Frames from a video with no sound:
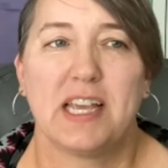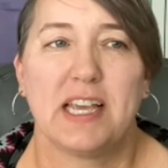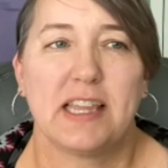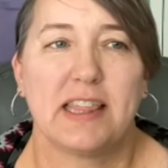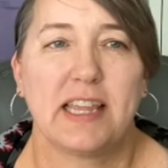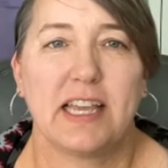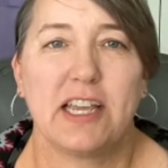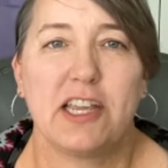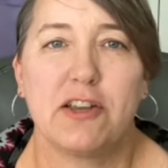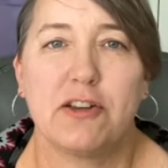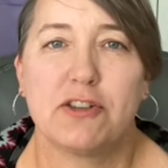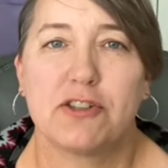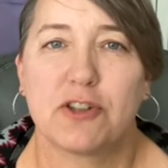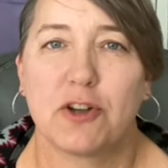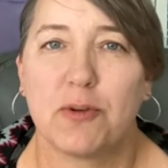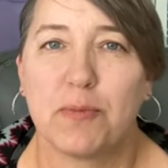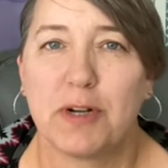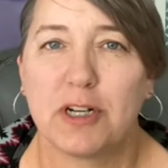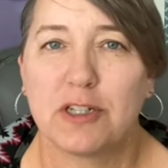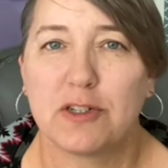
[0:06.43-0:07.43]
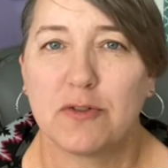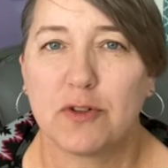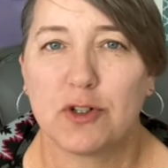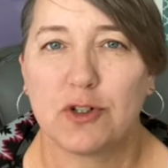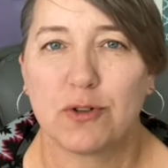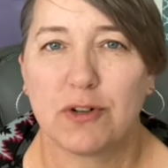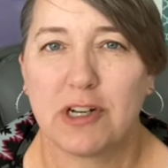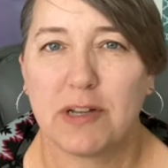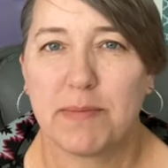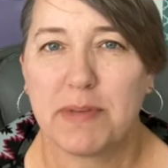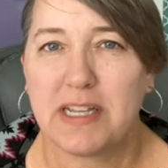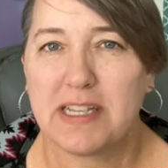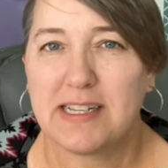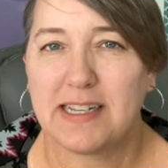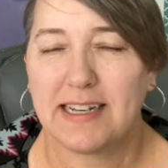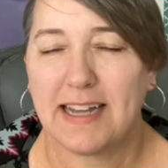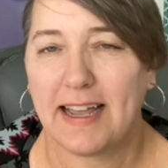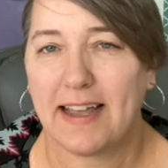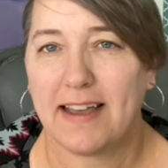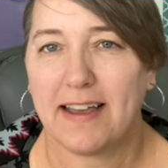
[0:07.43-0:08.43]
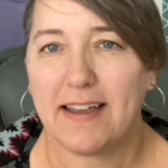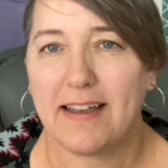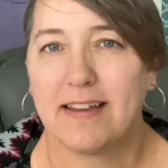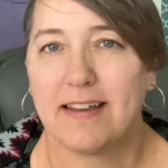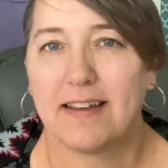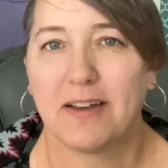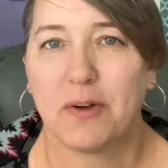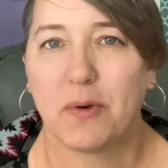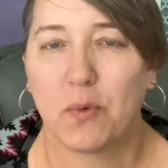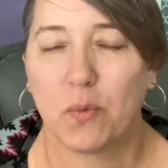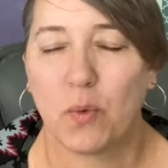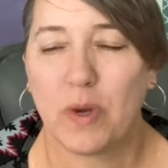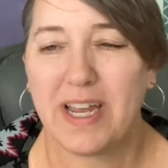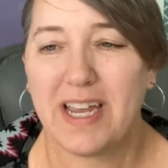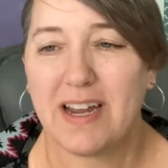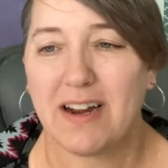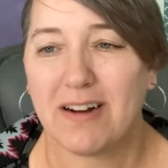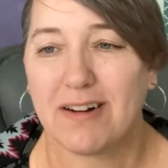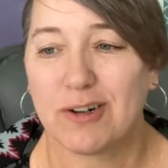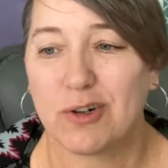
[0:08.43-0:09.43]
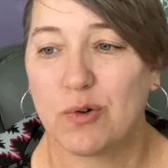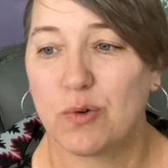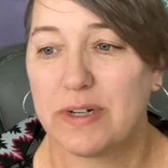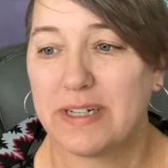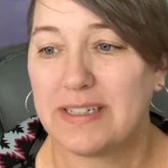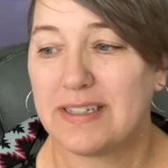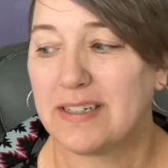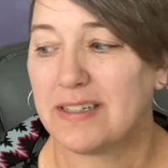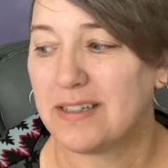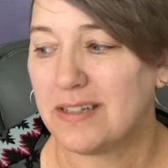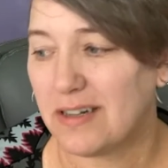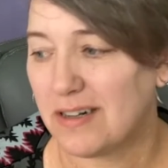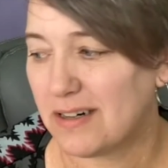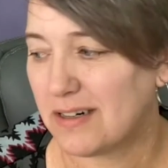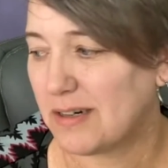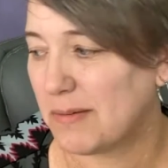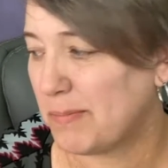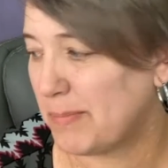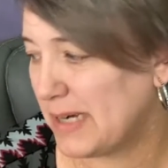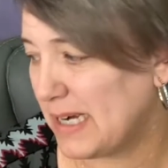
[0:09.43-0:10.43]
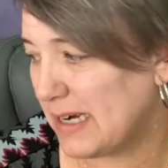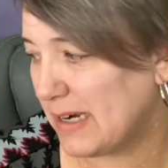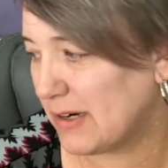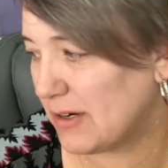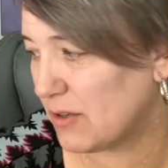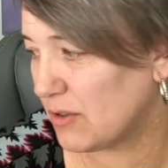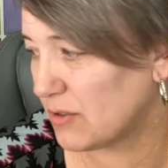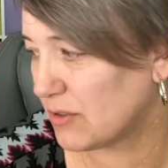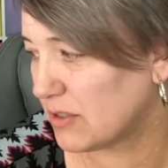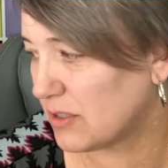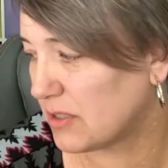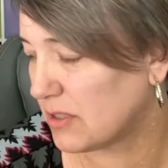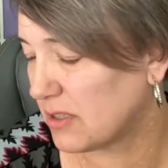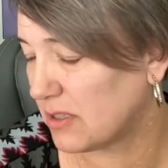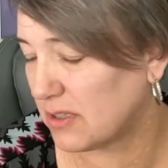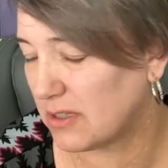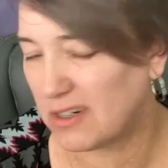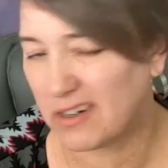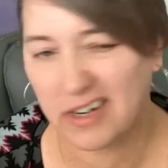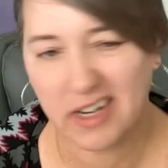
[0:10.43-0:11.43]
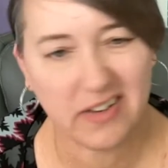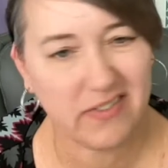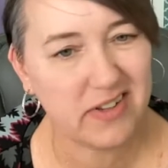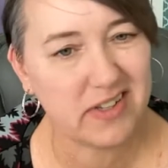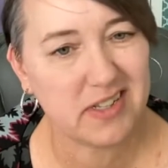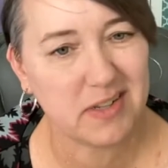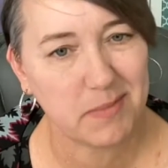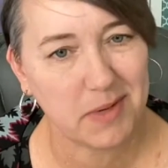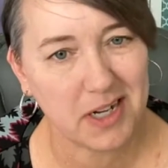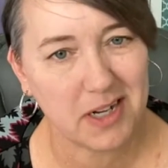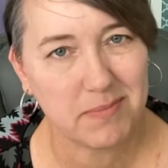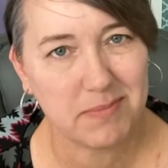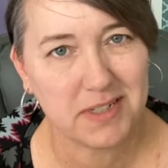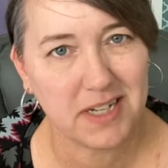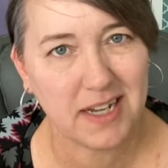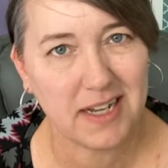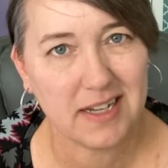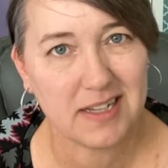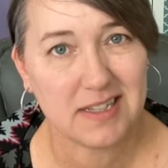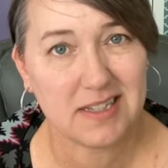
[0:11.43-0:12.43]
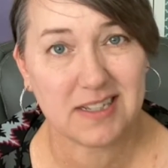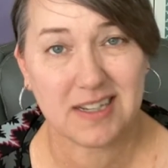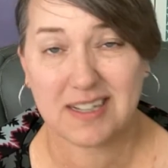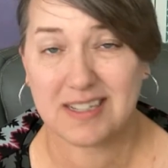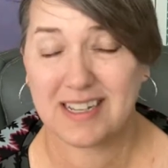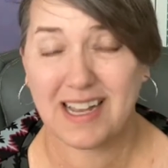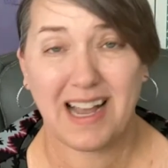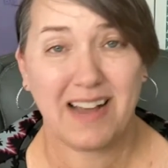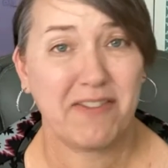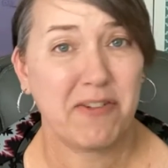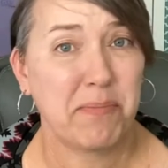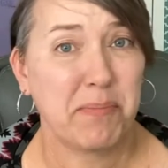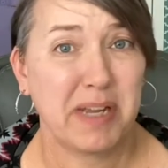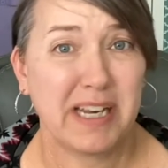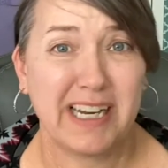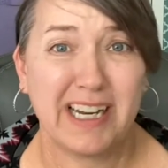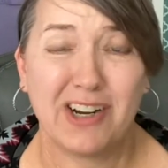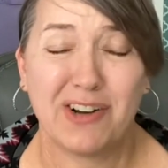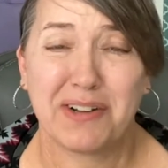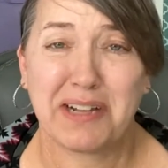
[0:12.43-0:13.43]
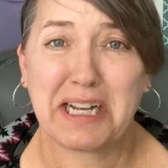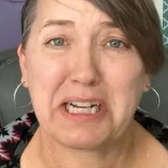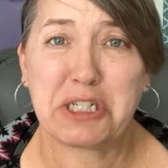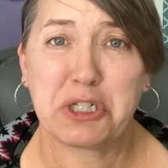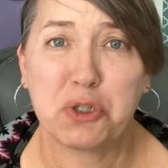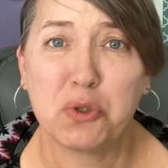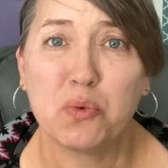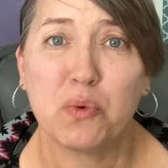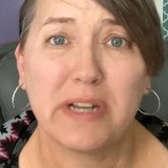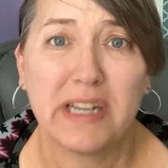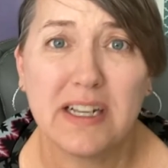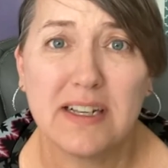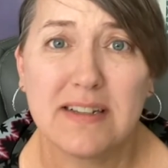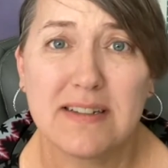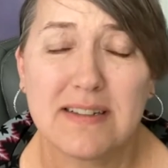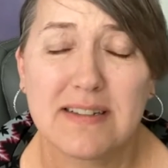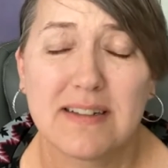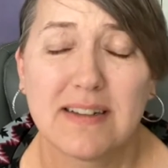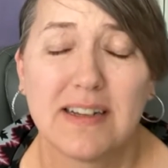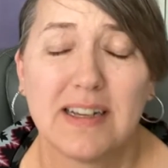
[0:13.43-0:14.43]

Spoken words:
Thank you so much for joining me today. We are going to talk about, I'll give you some updates because I haven't been here in like 2 weeks.